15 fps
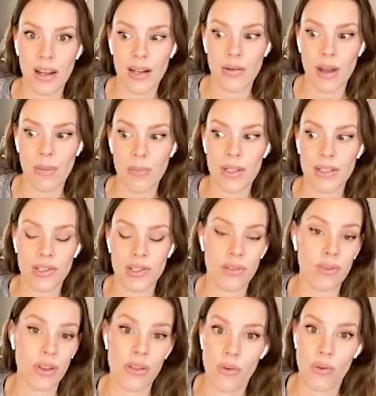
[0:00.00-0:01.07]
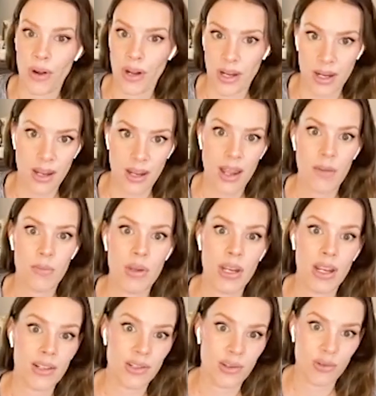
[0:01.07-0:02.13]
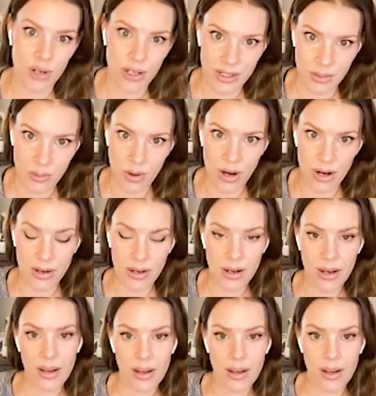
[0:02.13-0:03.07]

and a position of authority because you worked so hard